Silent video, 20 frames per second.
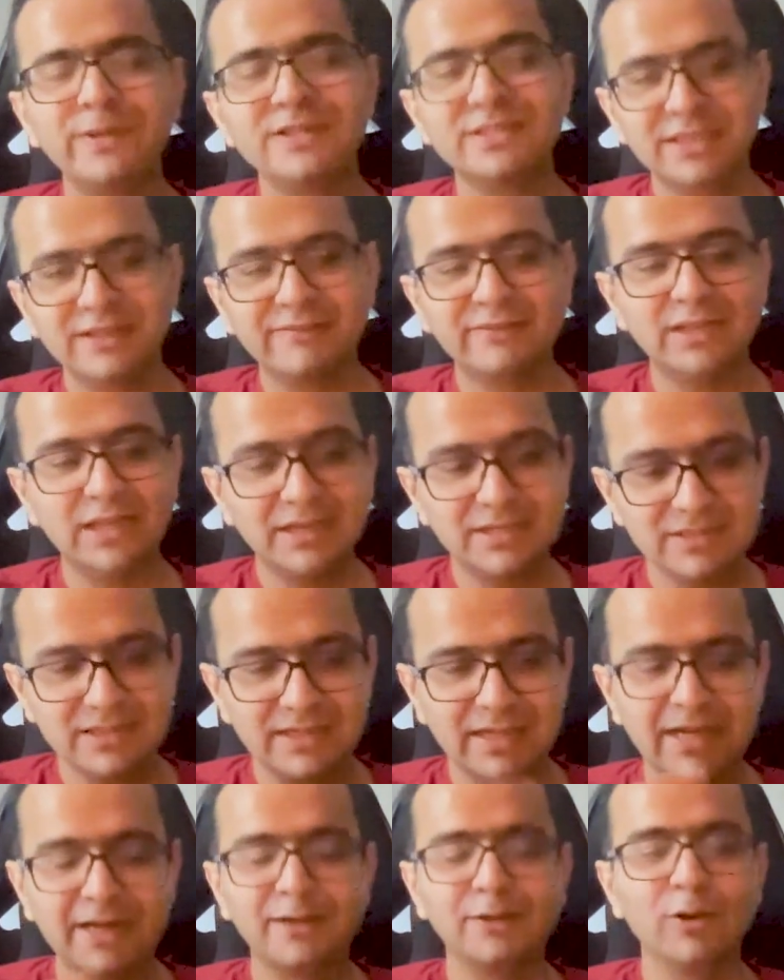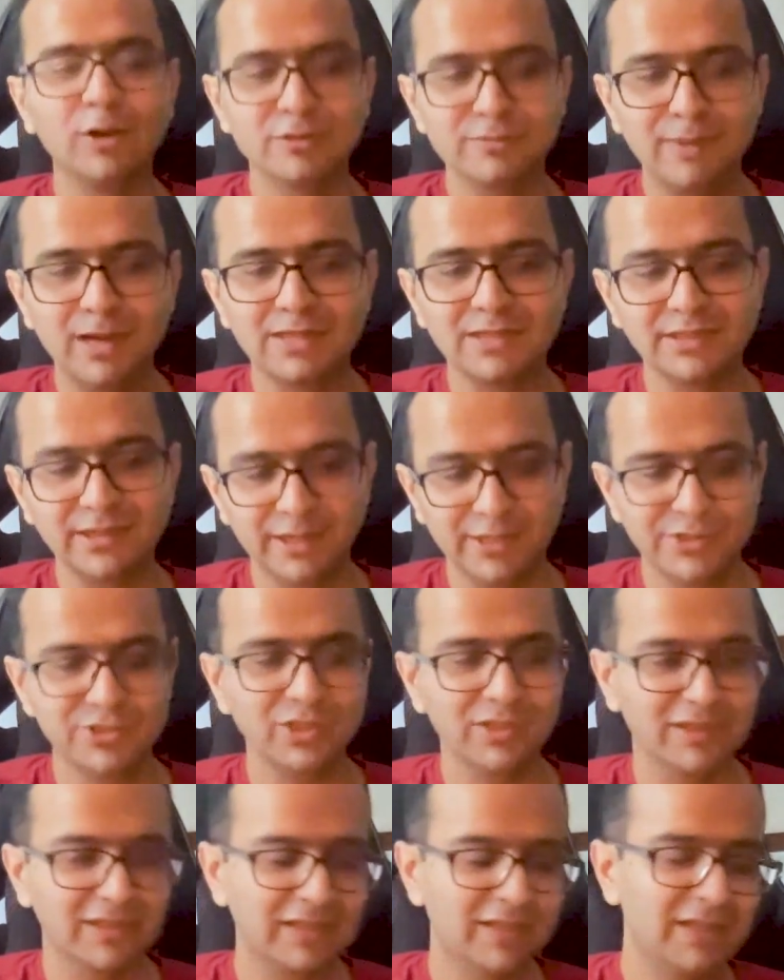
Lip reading: saved there is a direct gross margin addition.